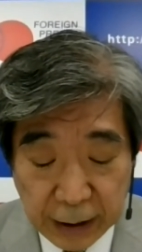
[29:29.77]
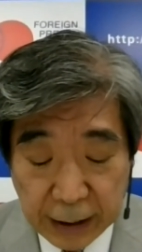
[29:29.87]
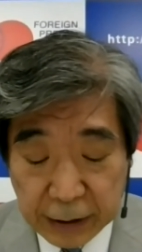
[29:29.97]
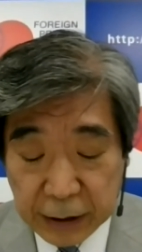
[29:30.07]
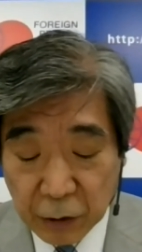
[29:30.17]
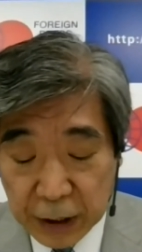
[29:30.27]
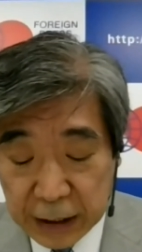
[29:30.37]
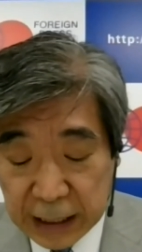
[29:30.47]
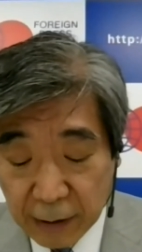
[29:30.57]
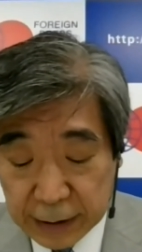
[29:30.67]
the
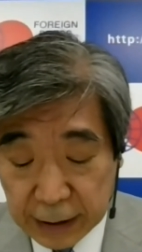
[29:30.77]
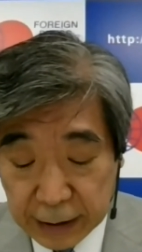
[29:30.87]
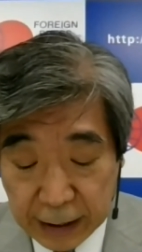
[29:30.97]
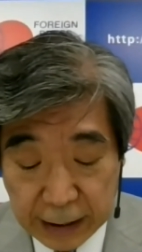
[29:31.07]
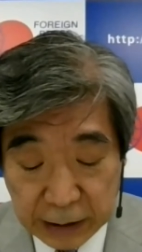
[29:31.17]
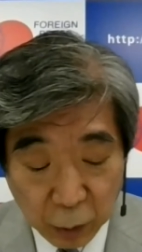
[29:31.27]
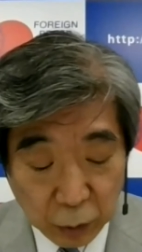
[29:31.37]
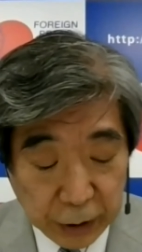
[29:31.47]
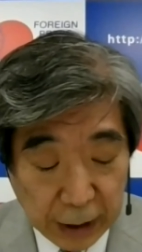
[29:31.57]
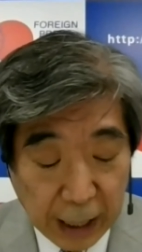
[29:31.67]
Olympics ceasefire
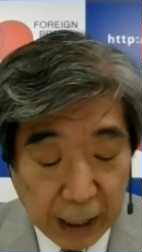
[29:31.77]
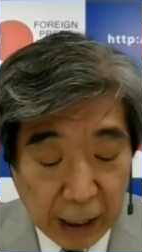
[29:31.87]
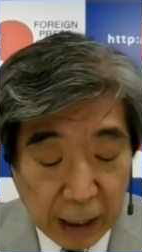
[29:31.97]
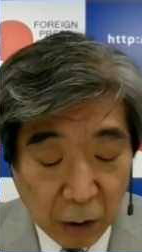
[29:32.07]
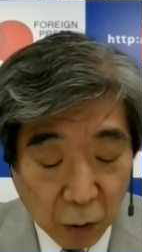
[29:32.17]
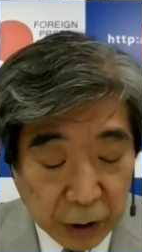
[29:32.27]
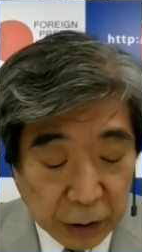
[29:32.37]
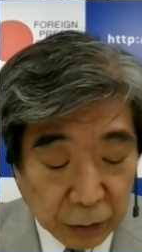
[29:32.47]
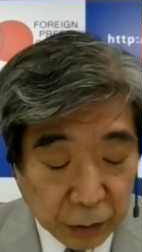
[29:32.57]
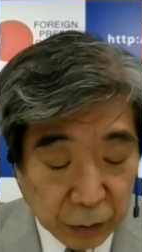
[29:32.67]
resolution in line
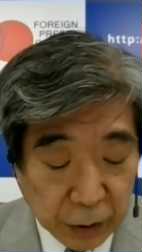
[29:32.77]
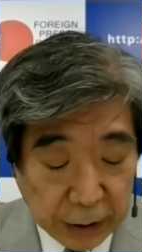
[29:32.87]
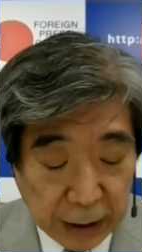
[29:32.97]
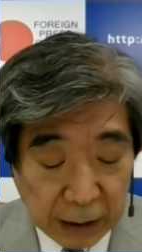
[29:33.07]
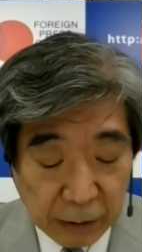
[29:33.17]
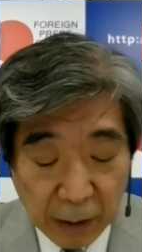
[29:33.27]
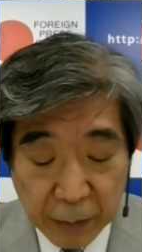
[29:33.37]
with that day.